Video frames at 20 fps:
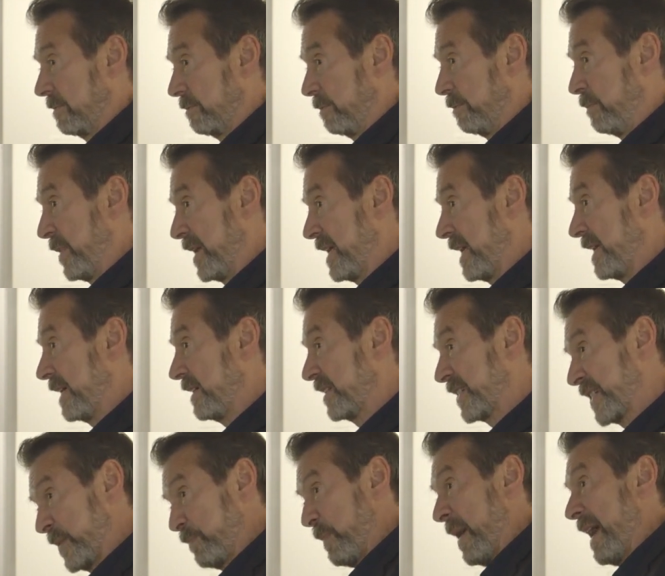be
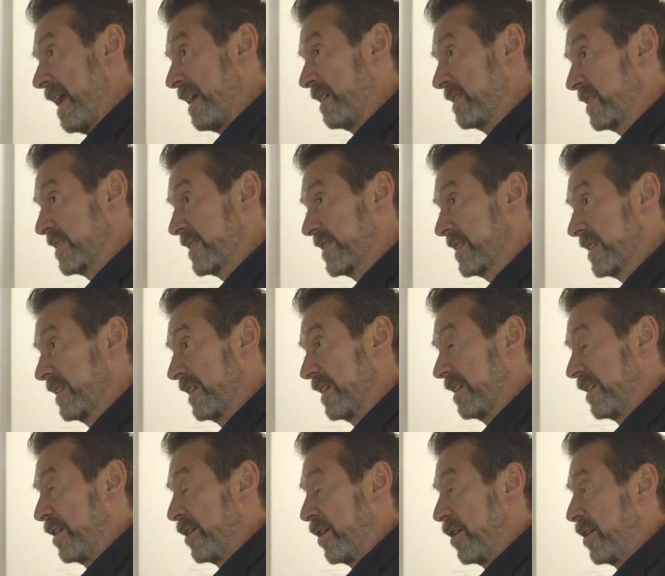space
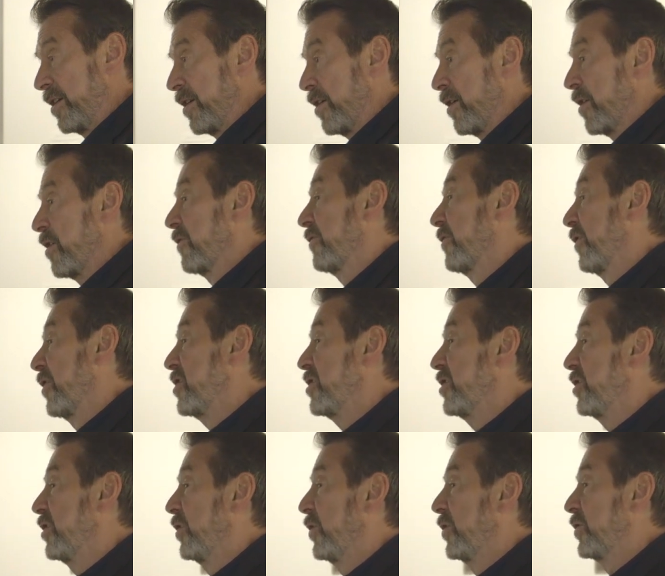for
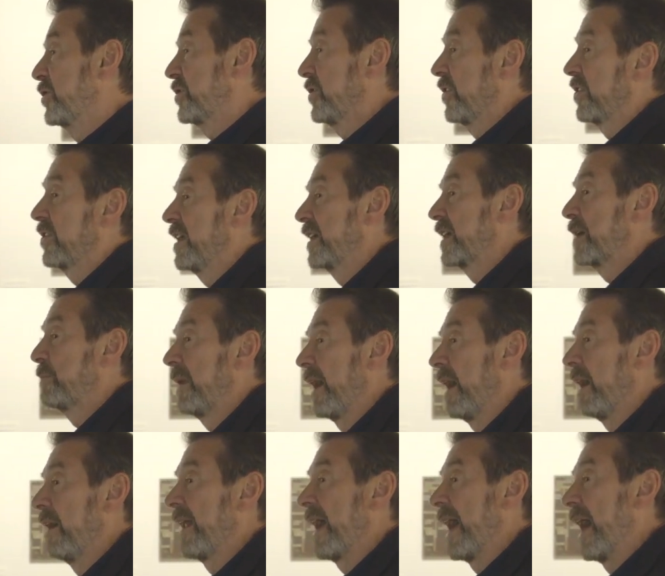you to think
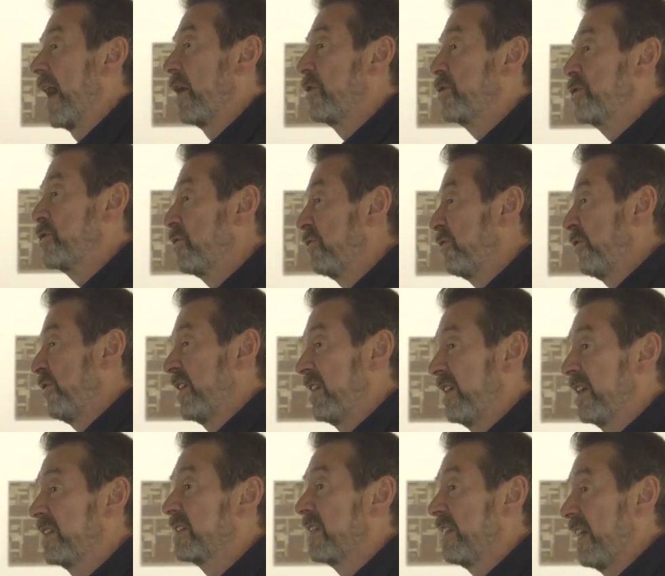about how you fit
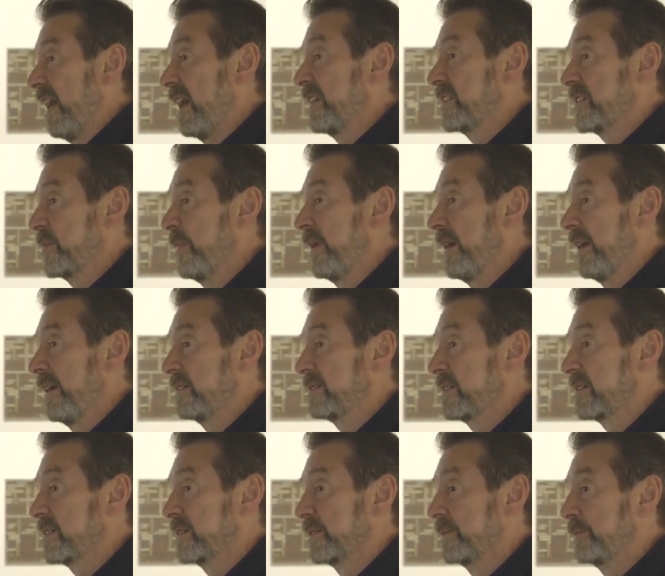into that
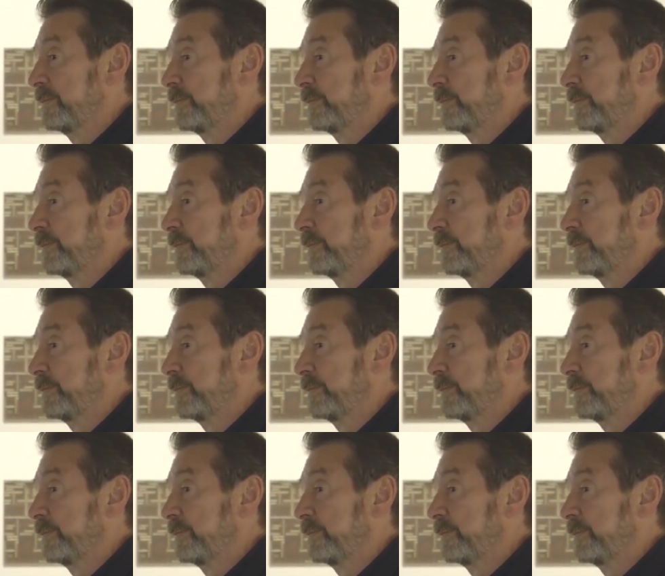space.